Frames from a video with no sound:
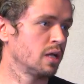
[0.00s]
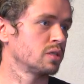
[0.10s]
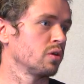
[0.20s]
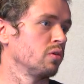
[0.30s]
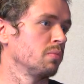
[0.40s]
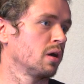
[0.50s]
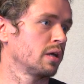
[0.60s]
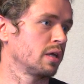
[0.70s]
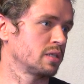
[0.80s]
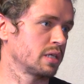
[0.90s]
So
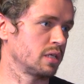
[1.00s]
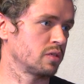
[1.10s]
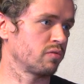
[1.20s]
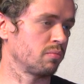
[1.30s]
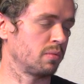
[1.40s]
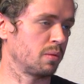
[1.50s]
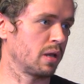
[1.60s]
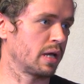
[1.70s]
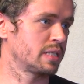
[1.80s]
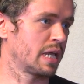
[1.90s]
my scene's from the
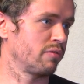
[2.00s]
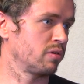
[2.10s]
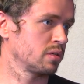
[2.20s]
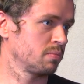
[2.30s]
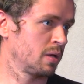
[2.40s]
play Terrorism.